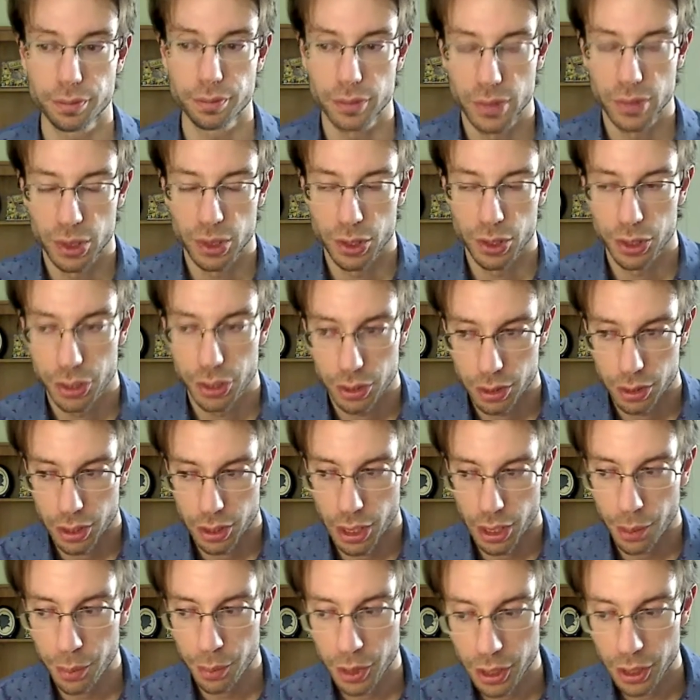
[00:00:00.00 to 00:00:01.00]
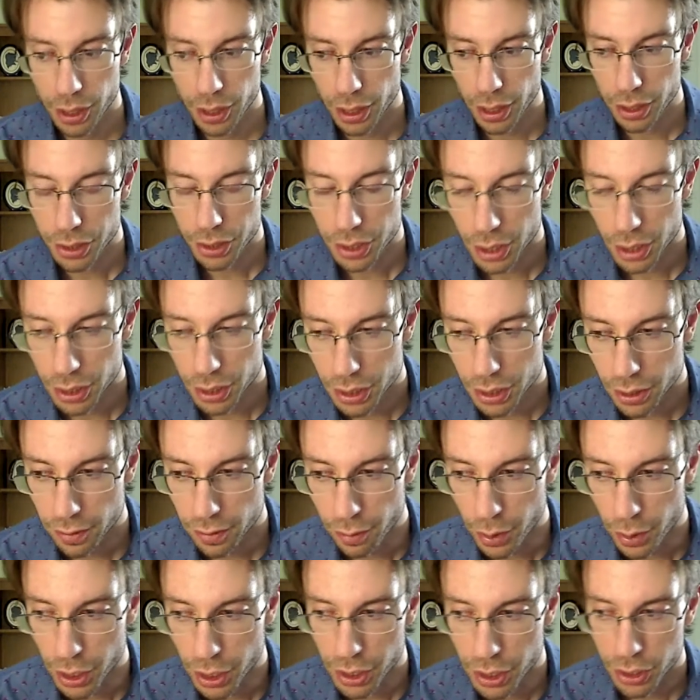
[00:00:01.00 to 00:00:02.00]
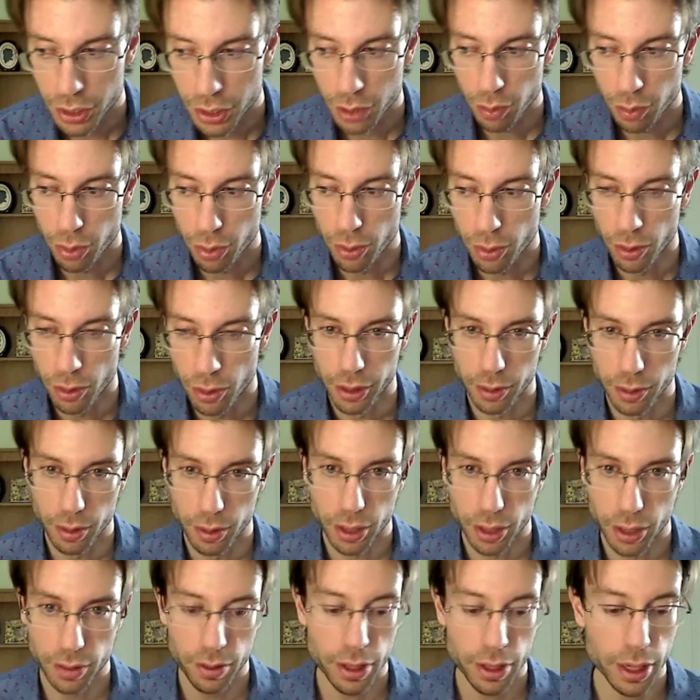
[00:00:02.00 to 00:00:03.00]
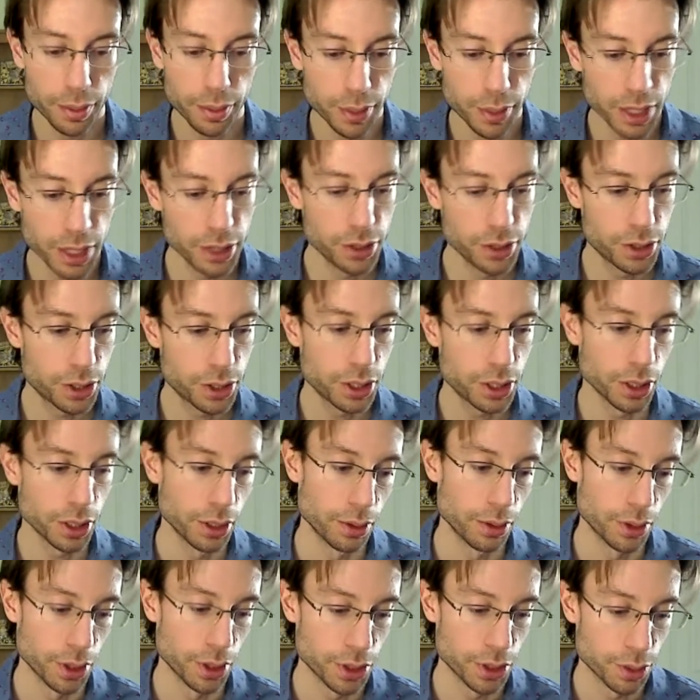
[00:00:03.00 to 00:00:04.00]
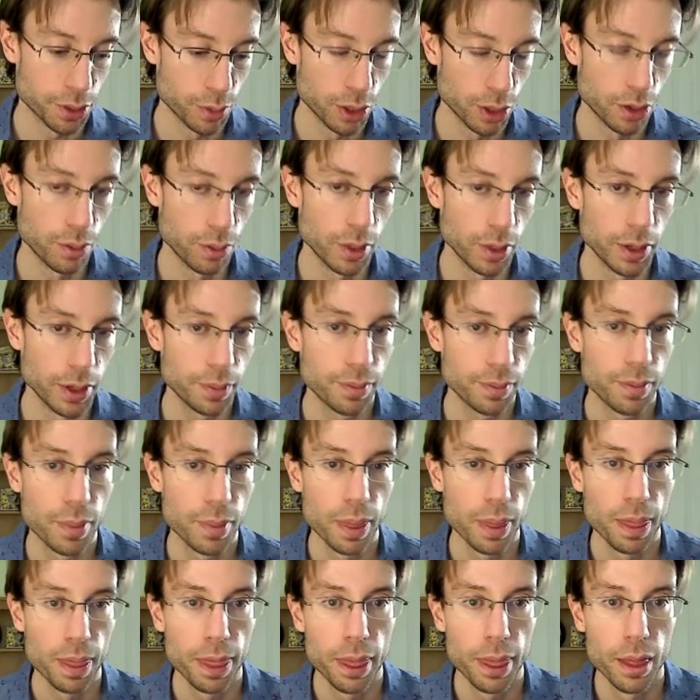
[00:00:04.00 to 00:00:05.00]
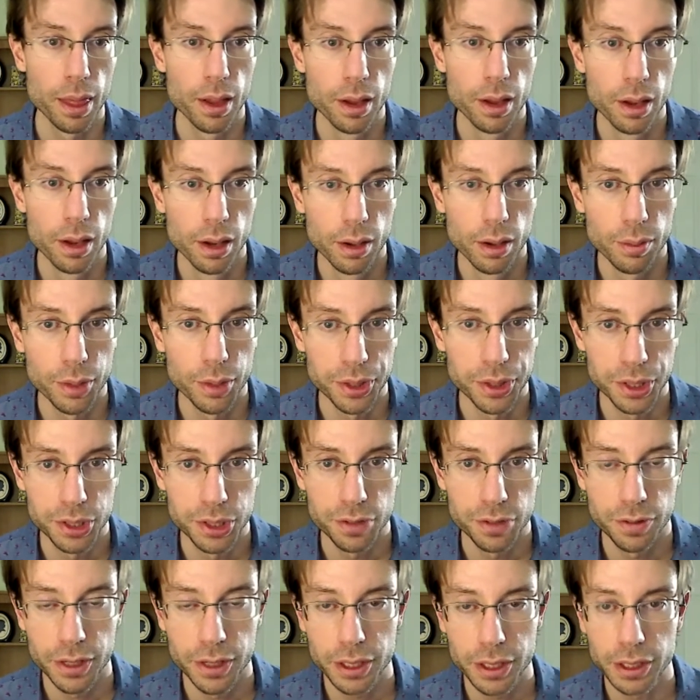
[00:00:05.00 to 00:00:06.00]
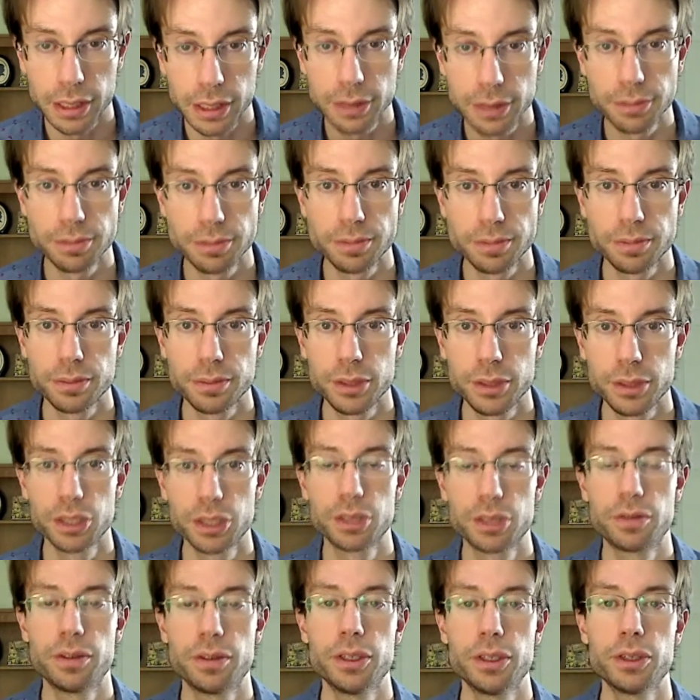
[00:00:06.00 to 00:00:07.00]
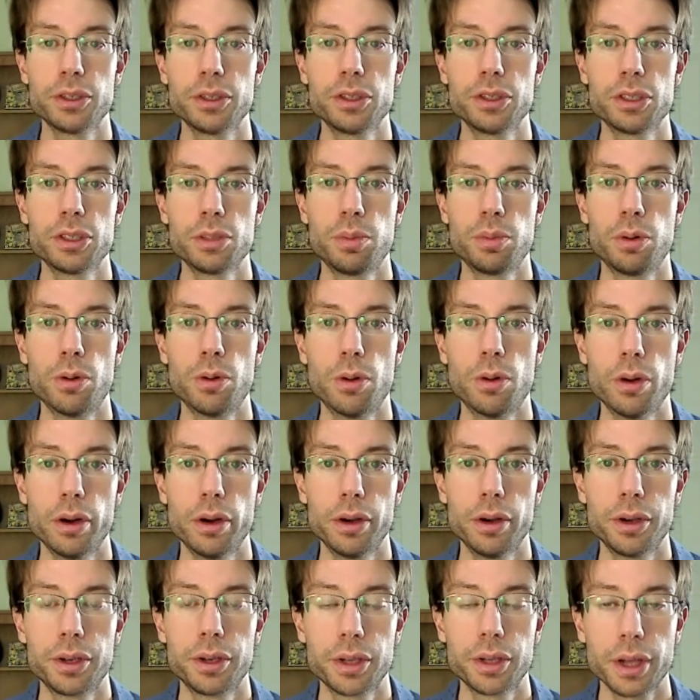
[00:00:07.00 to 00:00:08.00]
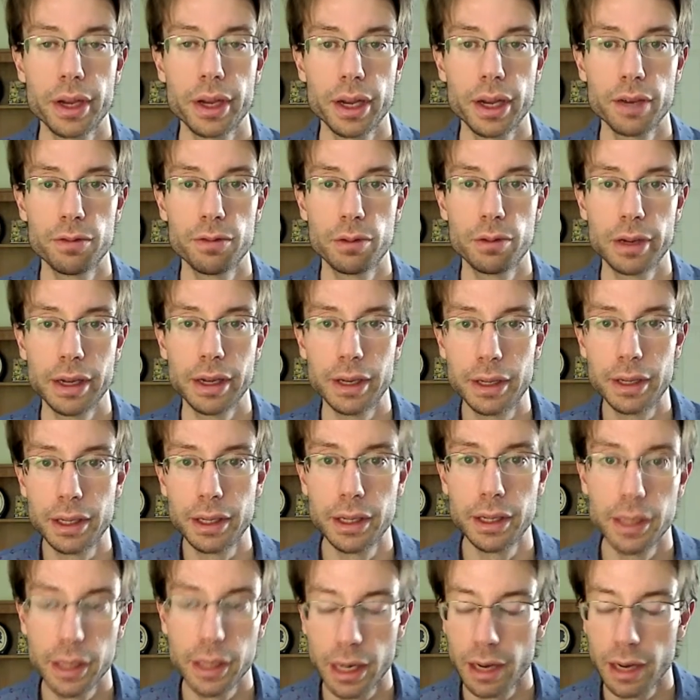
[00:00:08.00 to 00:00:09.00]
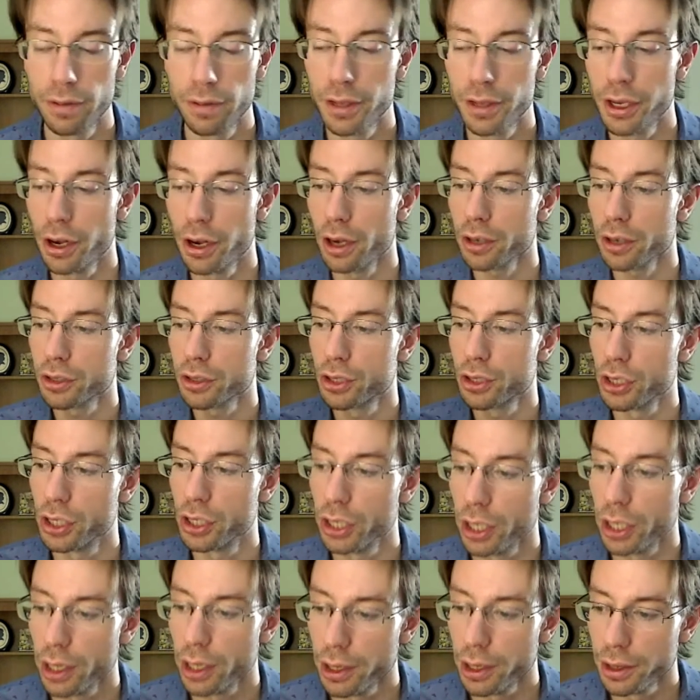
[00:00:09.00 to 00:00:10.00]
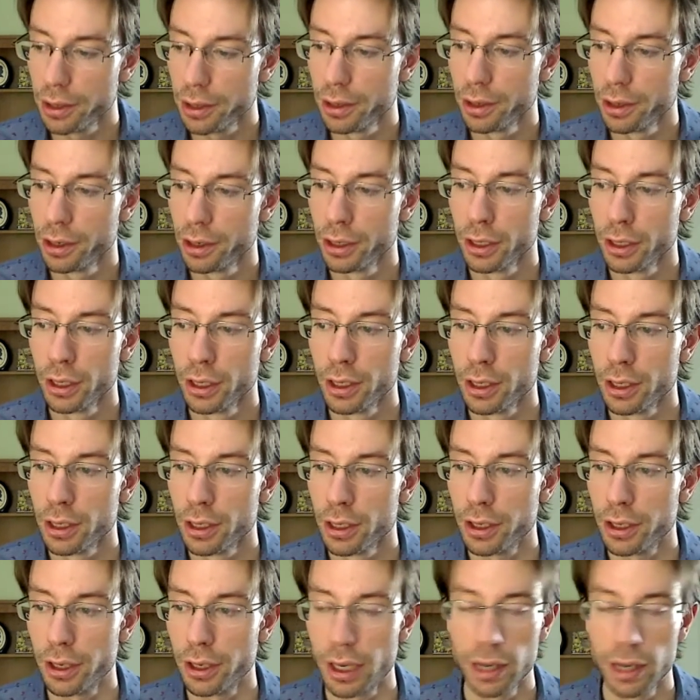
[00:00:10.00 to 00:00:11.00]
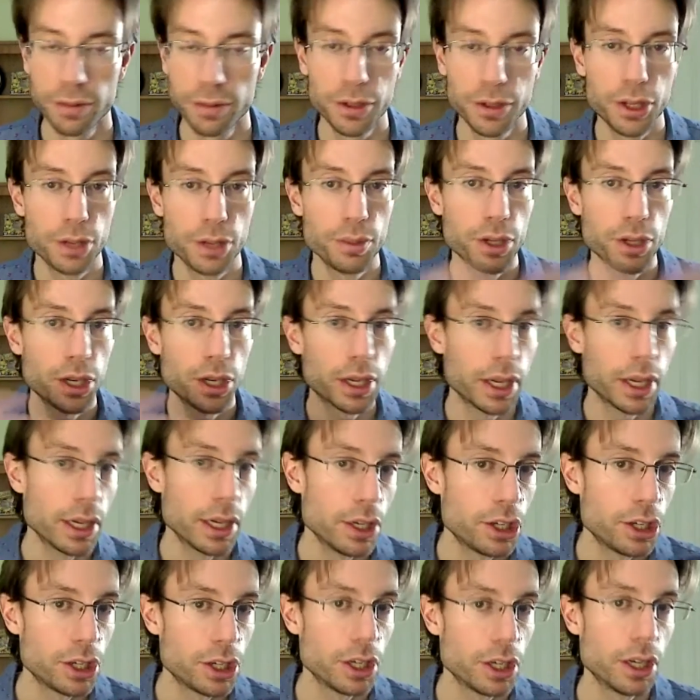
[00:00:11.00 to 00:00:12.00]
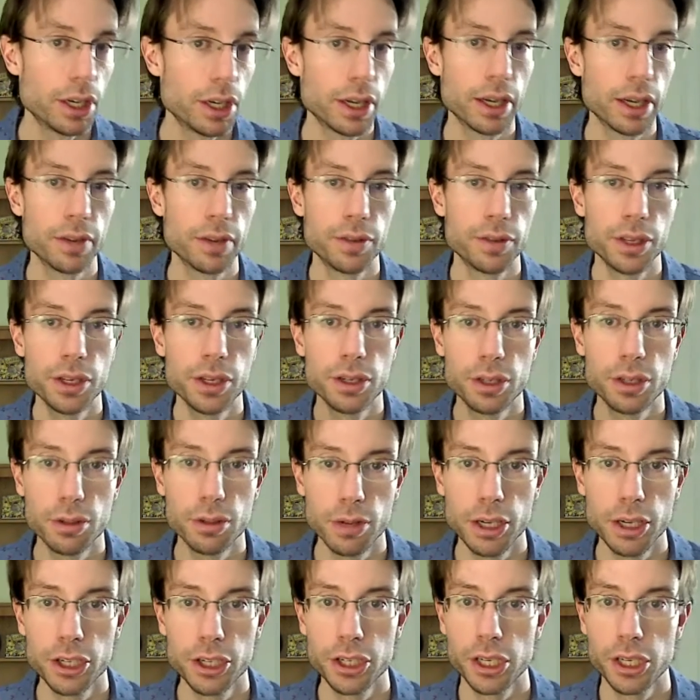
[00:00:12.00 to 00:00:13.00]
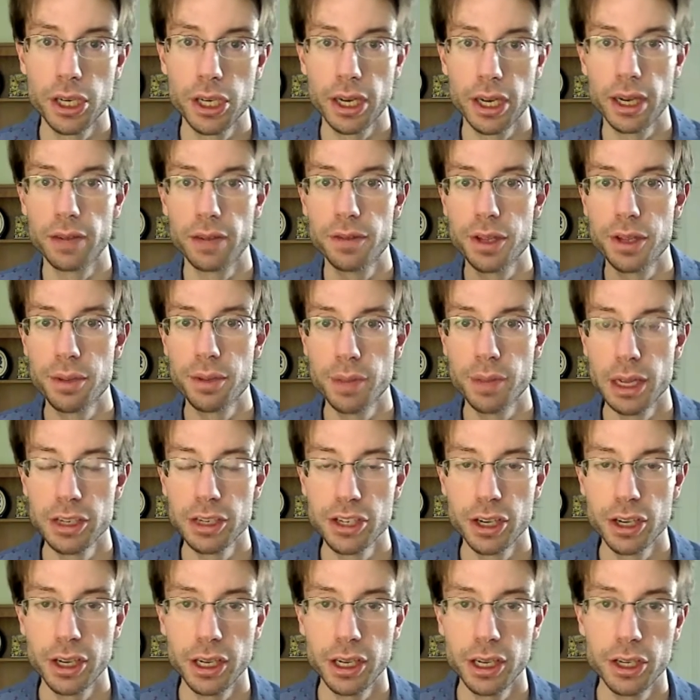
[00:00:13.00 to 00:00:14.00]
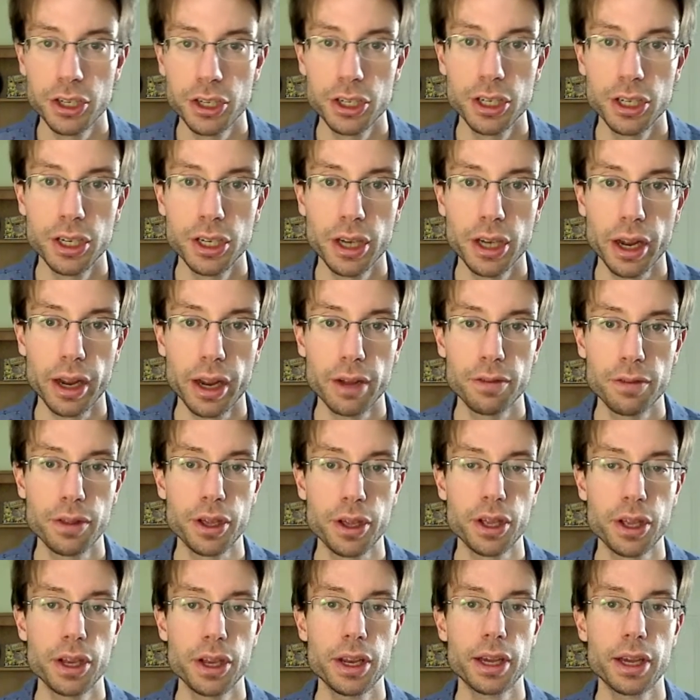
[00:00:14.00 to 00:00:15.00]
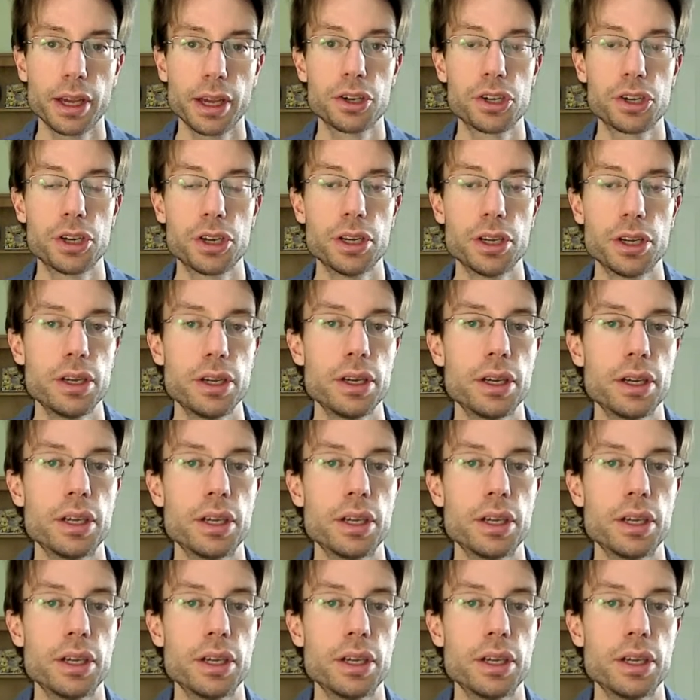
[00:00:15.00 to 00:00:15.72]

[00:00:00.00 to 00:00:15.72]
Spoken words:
And just tap into that sense of being supported, whatever that means to you in this moment. But just feel it. Just feel the support. I have what I need. I have the oxygen. I have the communication. I have the intuition. I have the imagination. I have the connection.